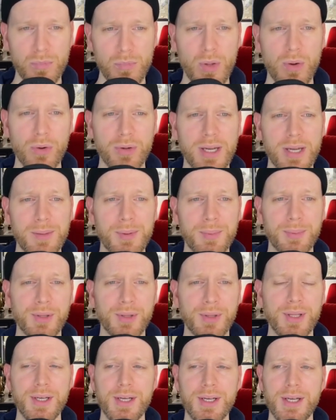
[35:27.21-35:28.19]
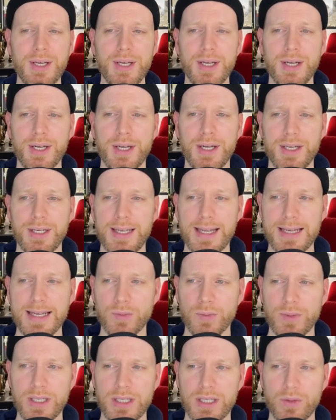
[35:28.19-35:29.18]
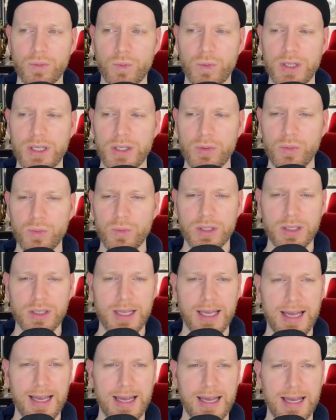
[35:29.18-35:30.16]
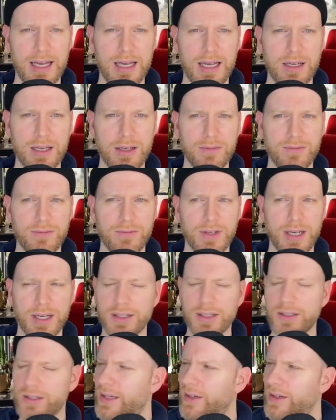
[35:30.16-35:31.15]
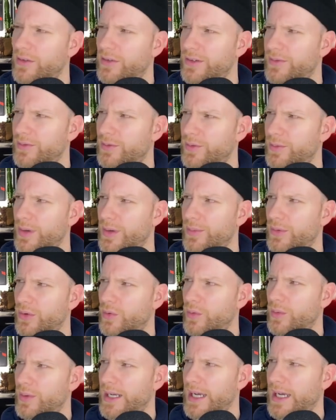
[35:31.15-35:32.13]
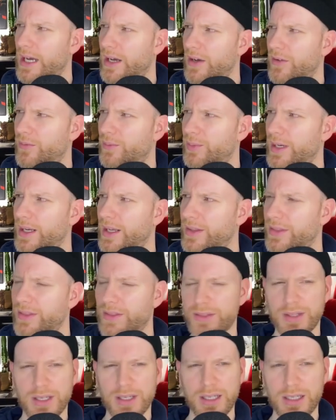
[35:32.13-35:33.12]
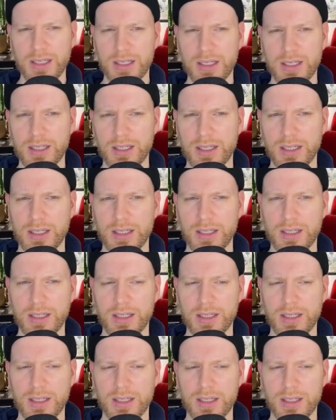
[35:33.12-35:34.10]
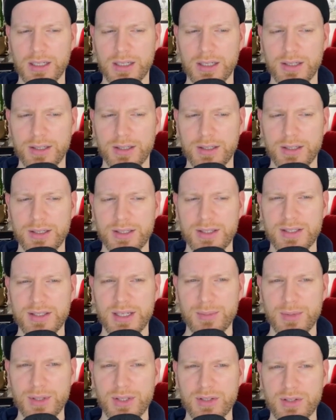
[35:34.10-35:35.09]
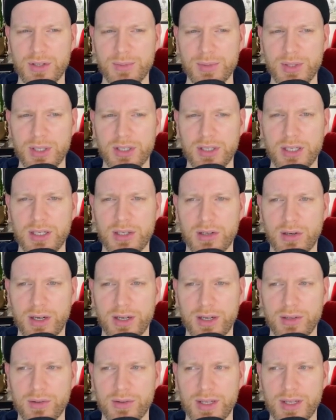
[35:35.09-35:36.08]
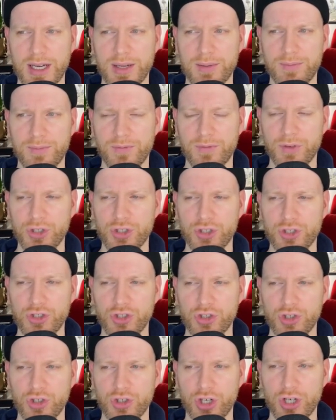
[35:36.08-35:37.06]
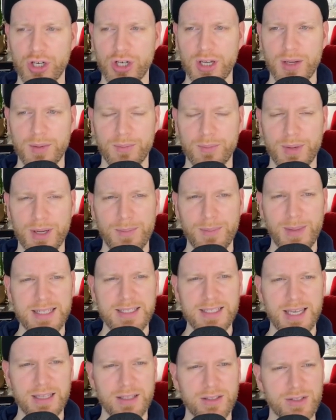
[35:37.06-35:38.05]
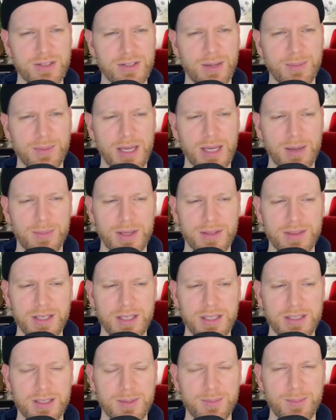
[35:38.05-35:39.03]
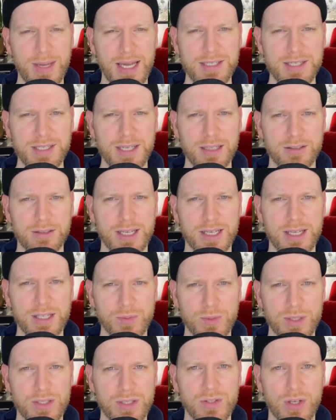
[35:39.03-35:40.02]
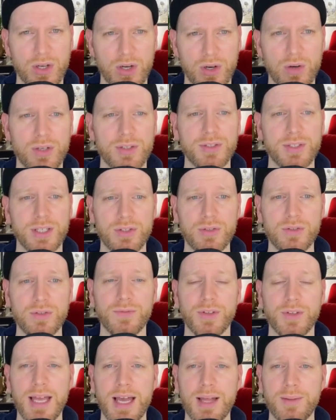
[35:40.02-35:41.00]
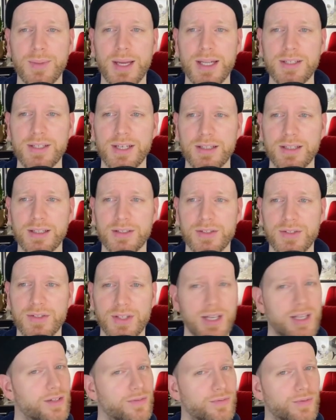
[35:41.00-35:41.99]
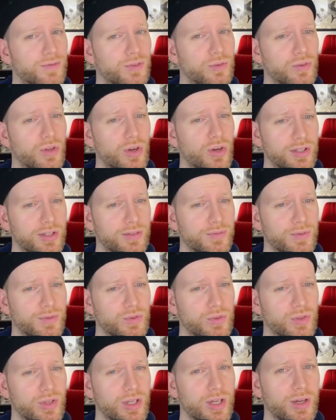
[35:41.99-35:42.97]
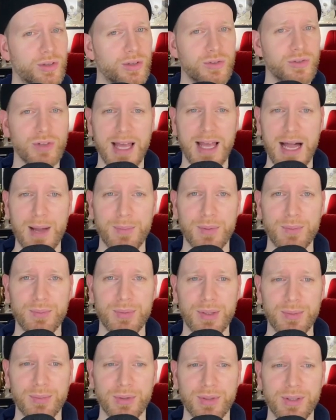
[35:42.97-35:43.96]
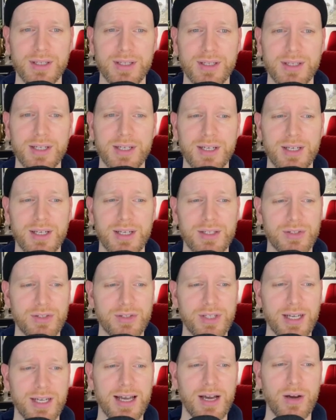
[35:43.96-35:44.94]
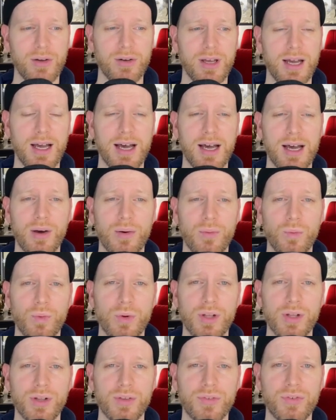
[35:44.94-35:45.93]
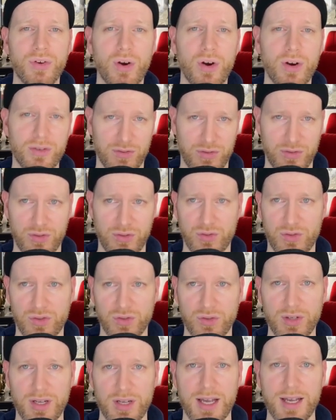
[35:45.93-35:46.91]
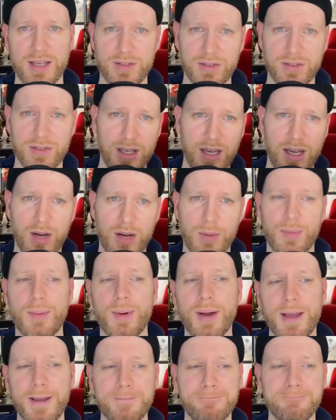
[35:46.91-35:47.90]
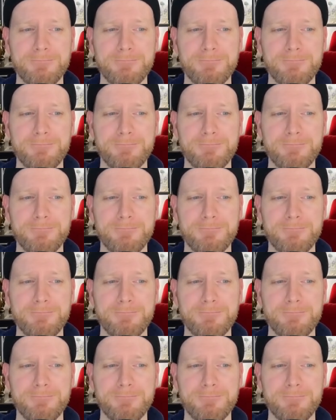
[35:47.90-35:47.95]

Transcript: Okay, people. Next week, we will have, I, I don't even remember who we have, but I think December is going to be Akiko. I know that for sure. But Matt Taylor is coming up. I think it's Matt Taylor next week. So stay tuned for that. Matt Taylor's interview, long interview, is going to, it's going to happen, people. So check it out. I will talk to you soon, guys. Take care. Bye-bye.